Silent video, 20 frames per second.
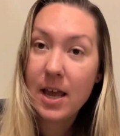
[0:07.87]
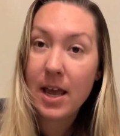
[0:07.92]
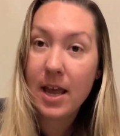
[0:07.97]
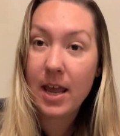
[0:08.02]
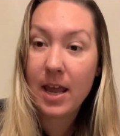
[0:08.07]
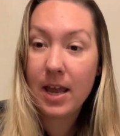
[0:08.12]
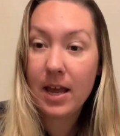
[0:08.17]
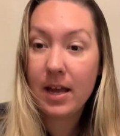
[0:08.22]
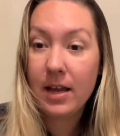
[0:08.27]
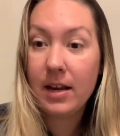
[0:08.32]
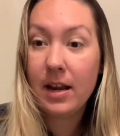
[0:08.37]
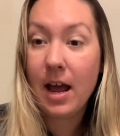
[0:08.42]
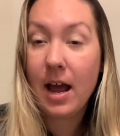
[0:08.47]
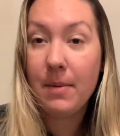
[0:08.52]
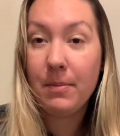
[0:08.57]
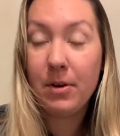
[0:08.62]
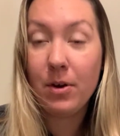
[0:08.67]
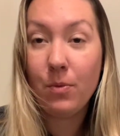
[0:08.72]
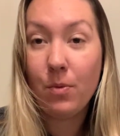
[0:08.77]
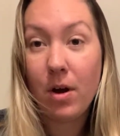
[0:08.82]
and I'm
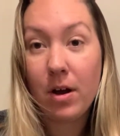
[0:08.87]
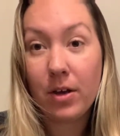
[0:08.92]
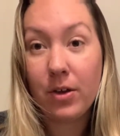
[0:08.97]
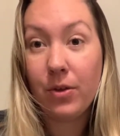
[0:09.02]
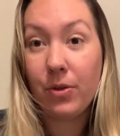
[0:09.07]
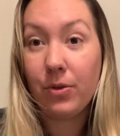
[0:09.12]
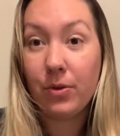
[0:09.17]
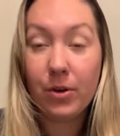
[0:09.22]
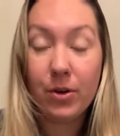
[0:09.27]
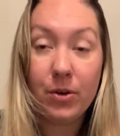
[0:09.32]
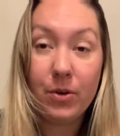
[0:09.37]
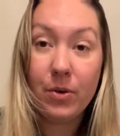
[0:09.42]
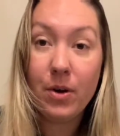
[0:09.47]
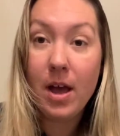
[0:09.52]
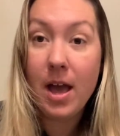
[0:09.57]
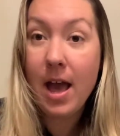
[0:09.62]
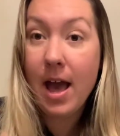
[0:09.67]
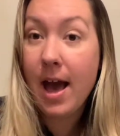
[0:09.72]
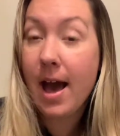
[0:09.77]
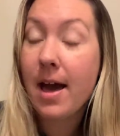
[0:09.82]
going to walk you through
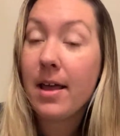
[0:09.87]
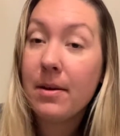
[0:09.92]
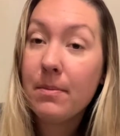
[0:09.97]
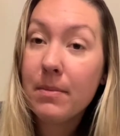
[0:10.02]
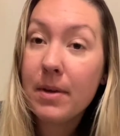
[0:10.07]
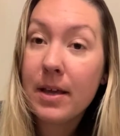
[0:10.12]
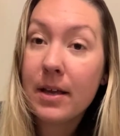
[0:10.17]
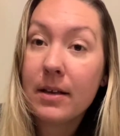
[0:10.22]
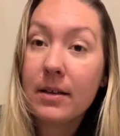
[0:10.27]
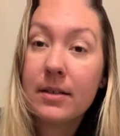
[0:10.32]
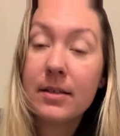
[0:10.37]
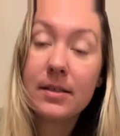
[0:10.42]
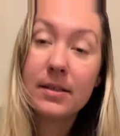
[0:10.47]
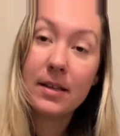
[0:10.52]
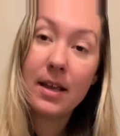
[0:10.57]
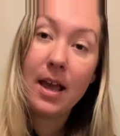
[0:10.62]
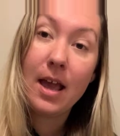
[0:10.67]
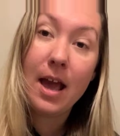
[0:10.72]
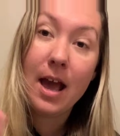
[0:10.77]
how to mix,